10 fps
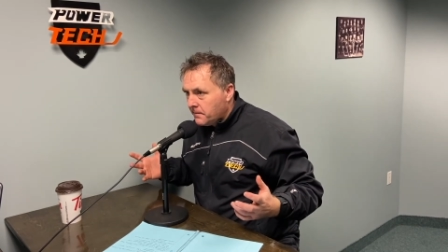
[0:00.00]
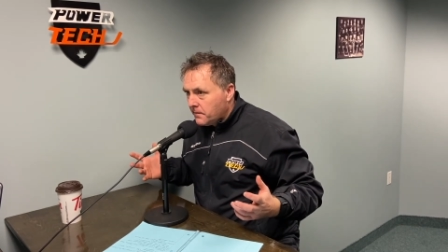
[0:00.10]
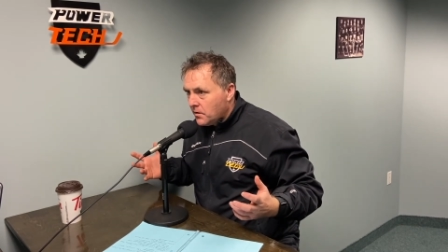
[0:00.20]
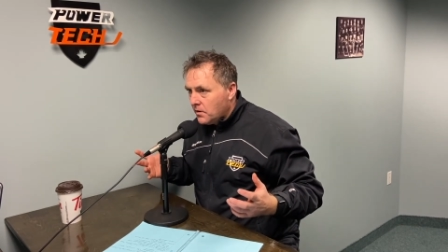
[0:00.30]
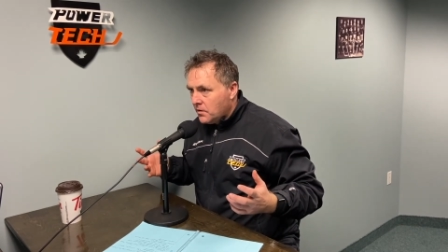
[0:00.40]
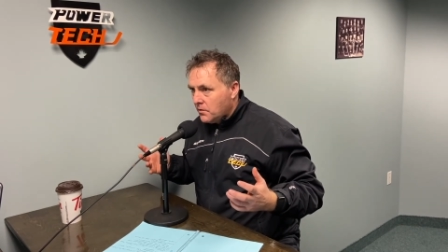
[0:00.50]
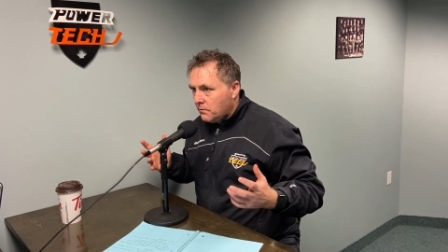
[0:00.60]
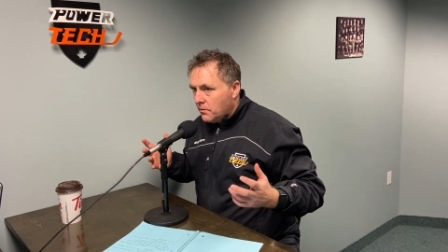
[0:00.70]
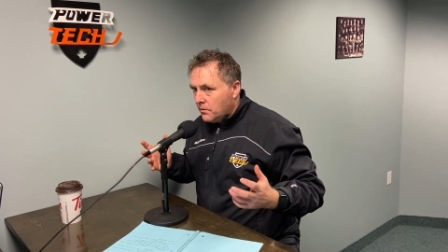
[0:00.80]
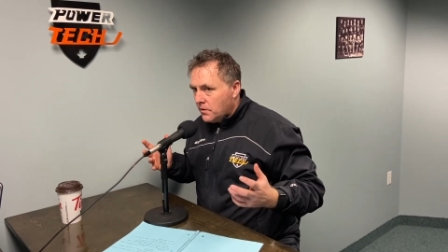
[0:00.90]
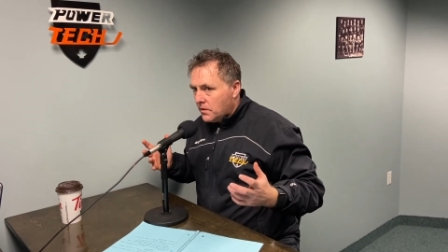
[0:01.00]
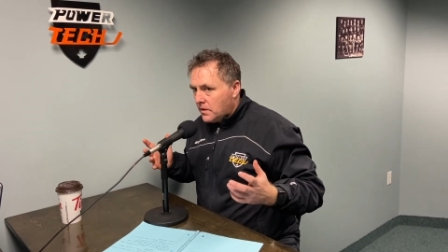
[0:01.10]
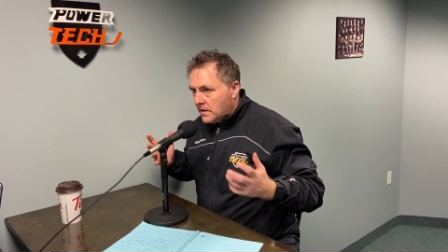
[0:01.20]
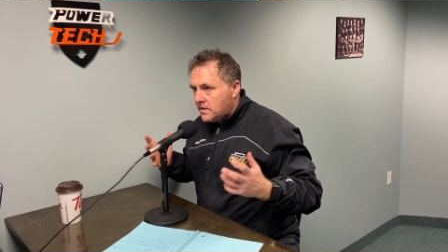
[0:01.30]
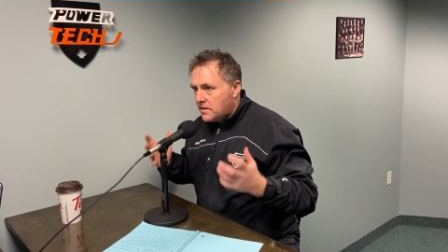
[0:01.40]

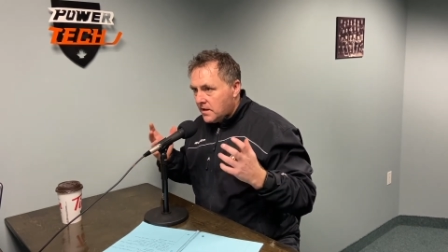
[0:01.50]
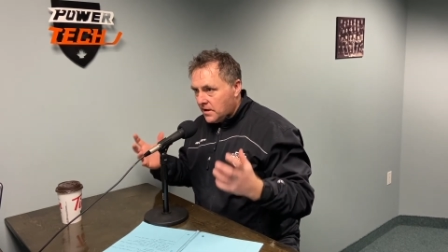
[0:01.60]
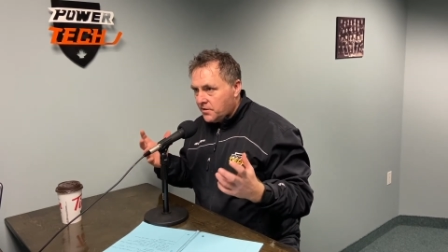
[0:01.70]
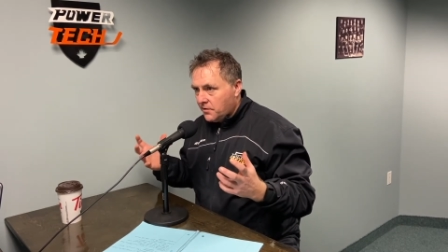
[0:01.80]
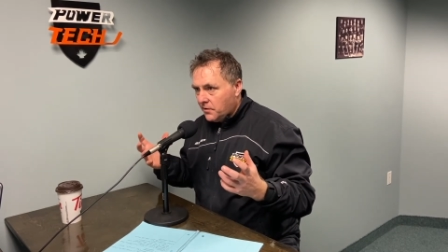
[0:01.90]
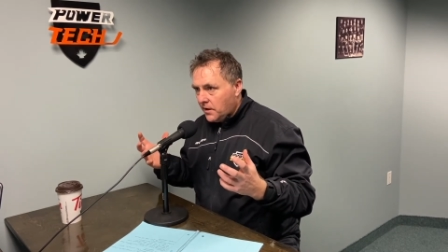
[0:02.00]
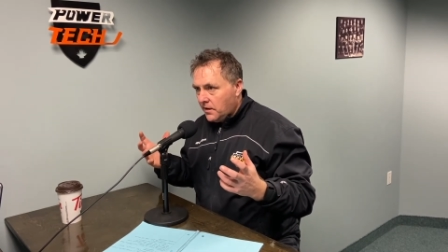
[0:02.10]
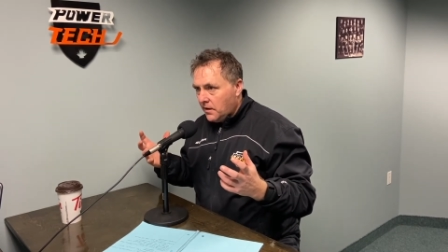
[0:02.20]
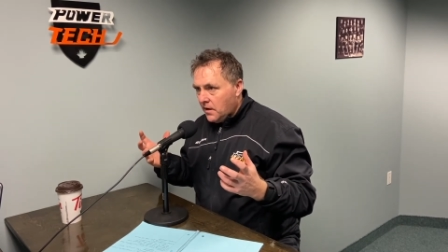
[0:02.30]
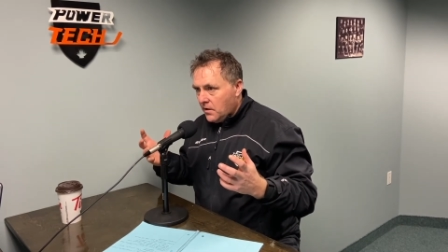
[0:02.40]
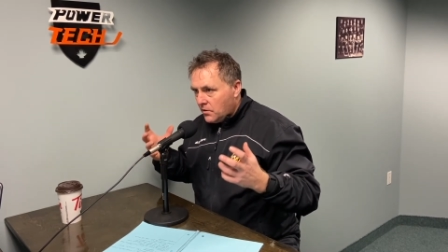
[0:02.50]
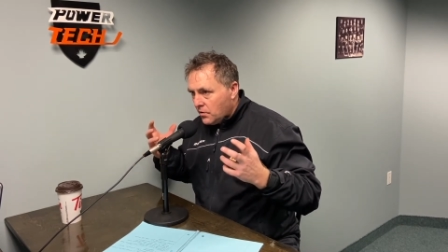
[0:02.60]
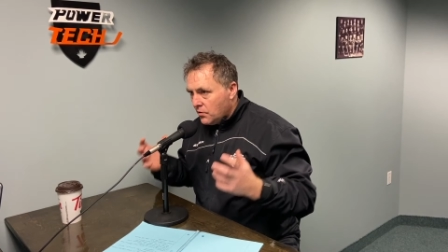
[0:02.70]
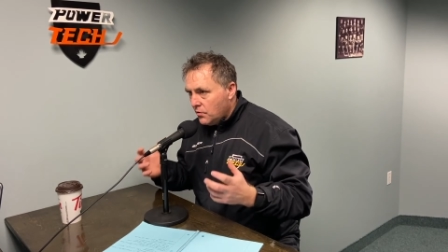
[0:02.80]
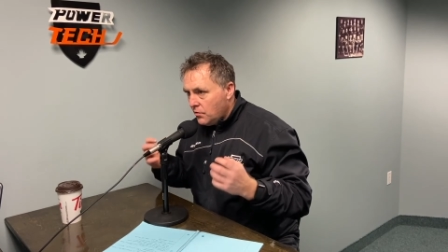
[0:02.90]
This is the issue, right? Do
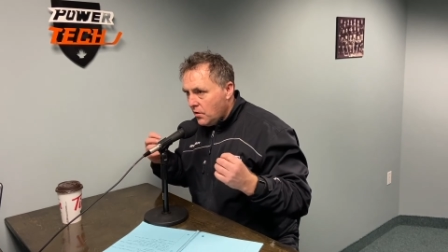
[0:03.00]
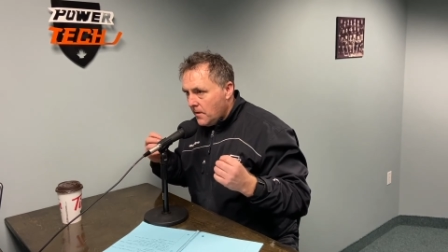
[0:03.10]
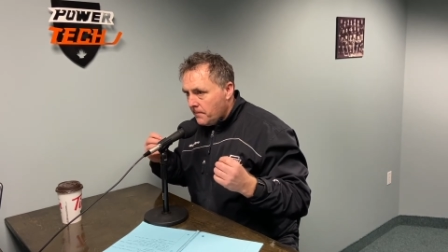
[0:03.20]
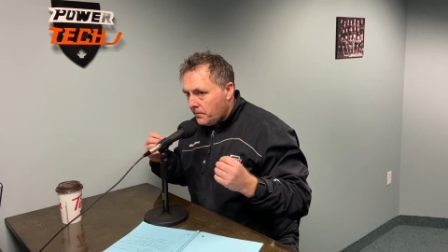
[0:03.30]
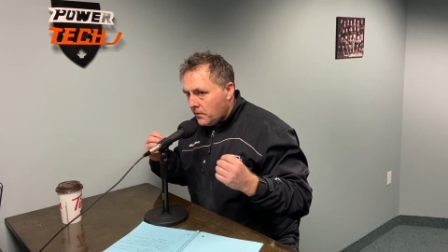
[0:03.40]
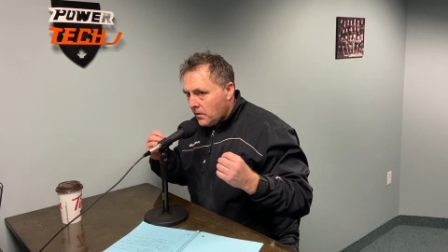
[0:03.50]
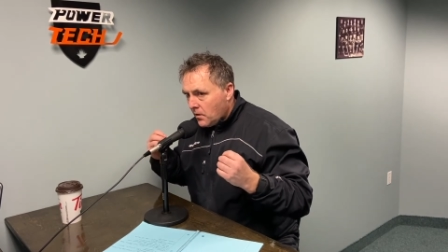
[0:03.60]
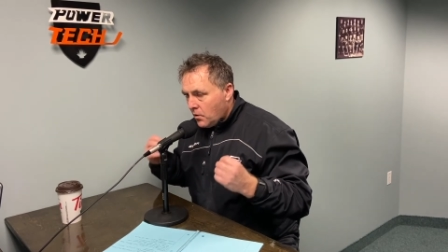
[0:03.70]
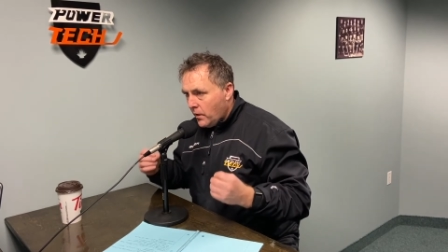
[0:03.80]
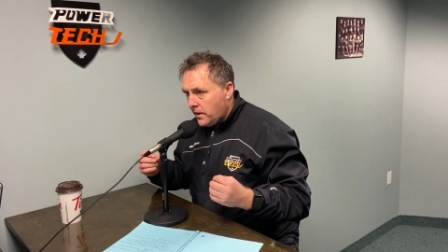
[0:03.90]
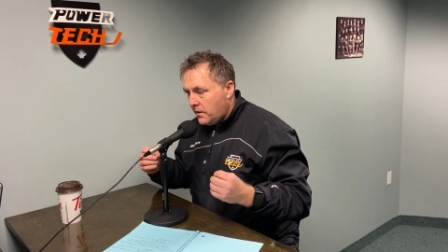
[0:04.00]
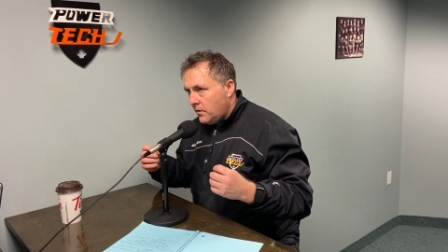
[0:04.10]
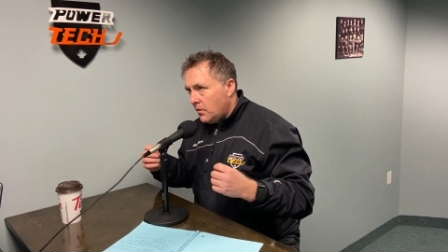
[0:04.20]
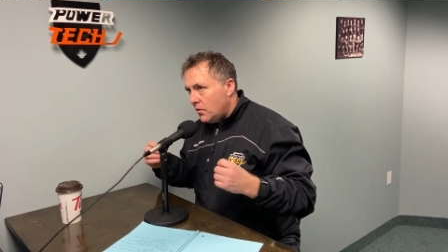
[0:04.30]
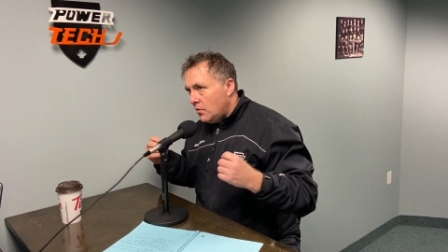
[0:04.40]
you quit?
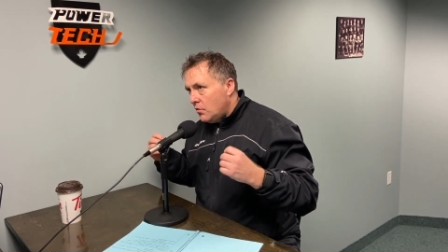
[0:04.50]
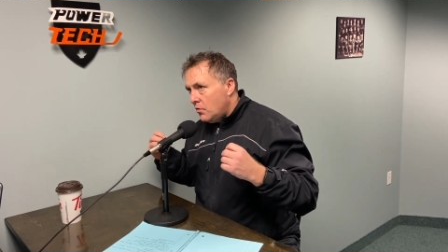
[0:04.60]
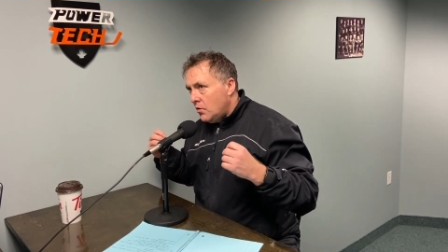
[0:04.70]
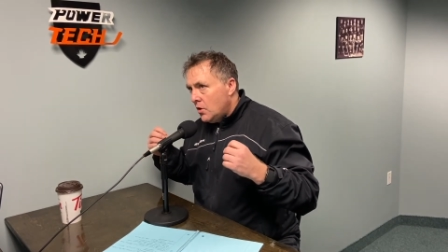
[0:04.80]
Do you